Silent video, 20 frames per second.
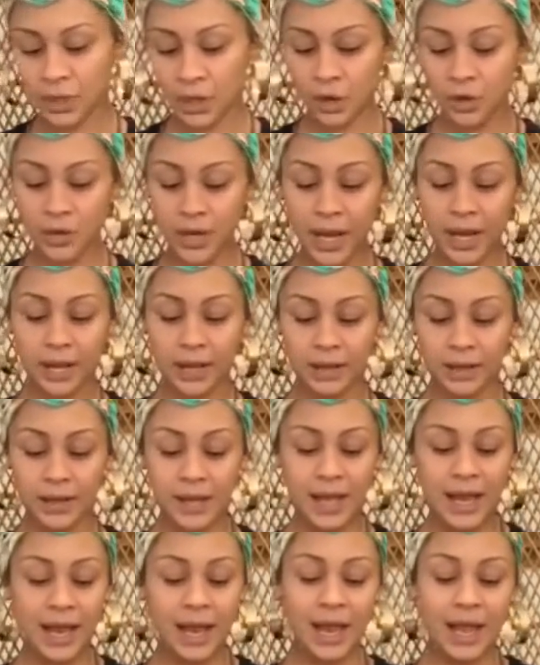Okay.
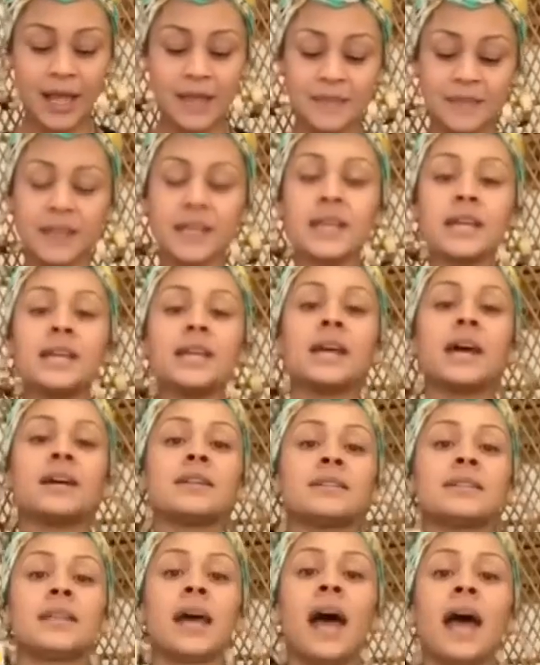The